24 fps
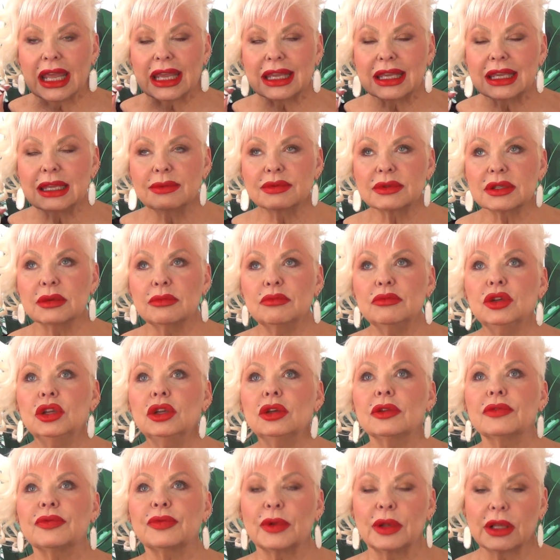It keeps them
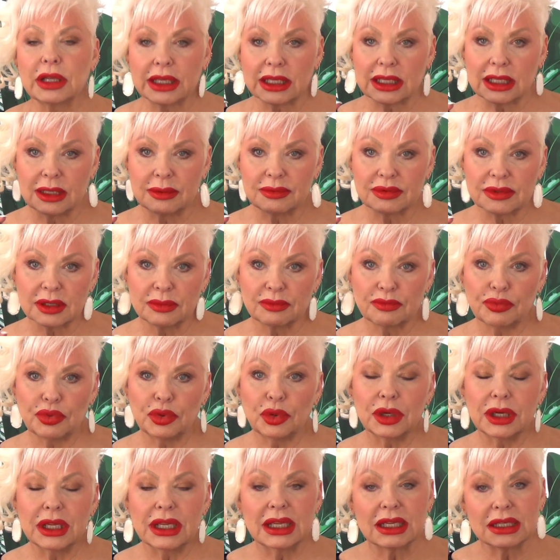youthful, it keeps them
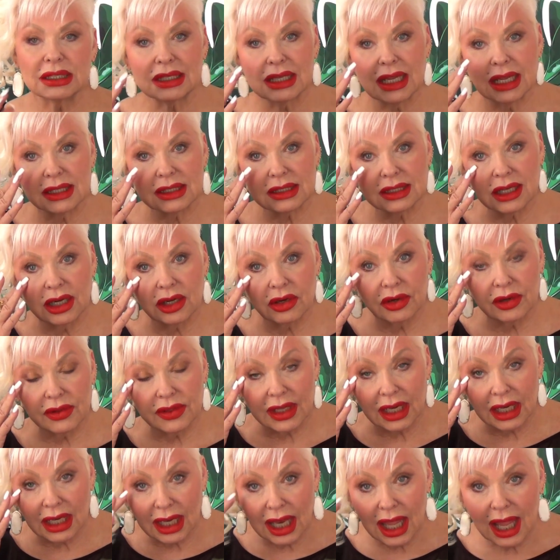pretty, it takes care of
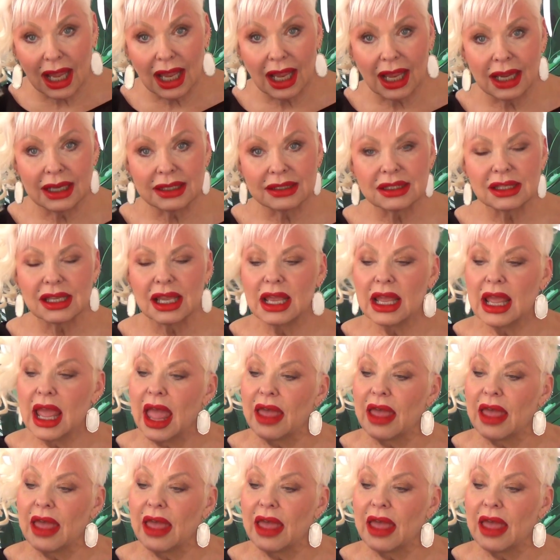the lines.